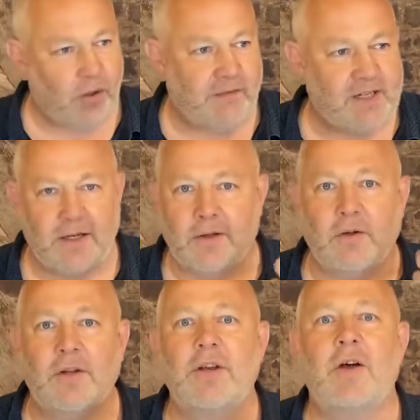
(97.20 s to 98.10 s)
of a sudden
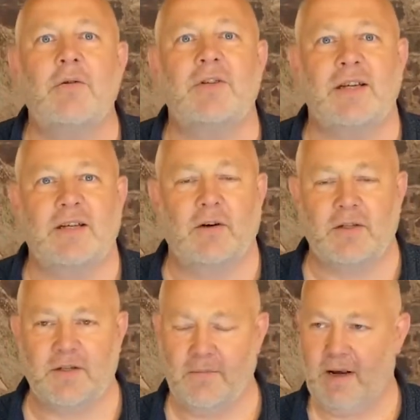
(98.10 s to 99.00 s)
on the nose, it's got
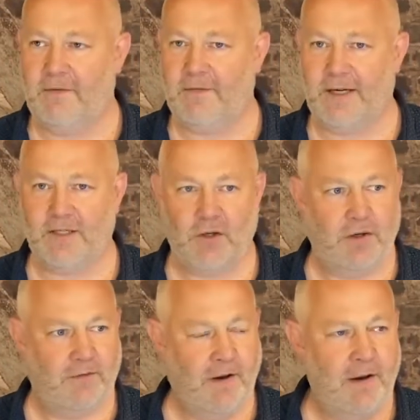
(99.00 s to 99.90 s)
some lovely sort
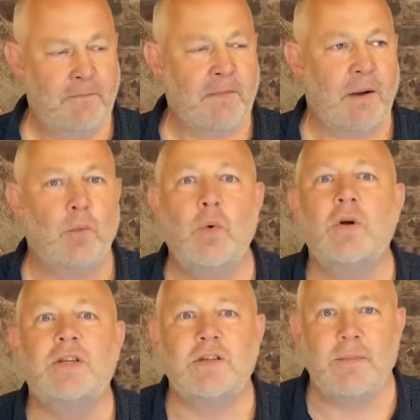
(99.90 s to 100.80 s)
of
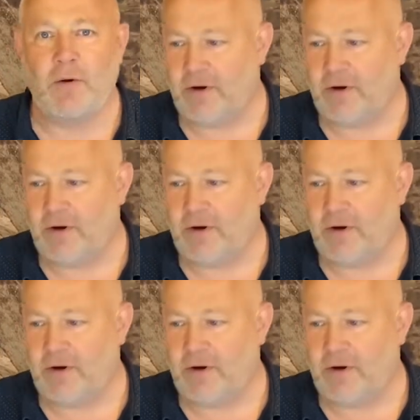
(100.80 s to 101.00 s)
wood smoke